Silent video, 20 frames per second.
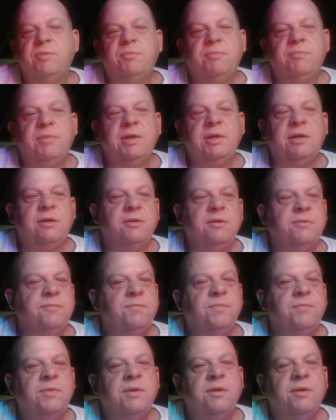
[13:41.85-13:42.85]
Man,
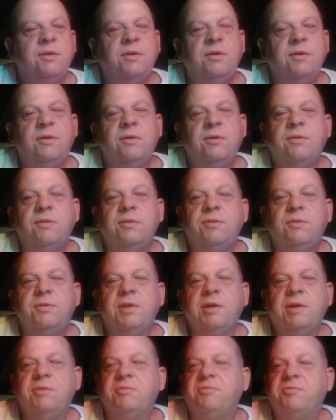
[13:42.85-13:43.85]

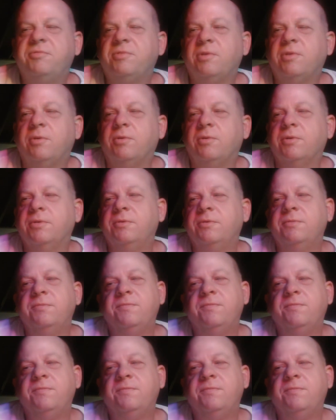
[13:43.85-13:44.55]
thing floored.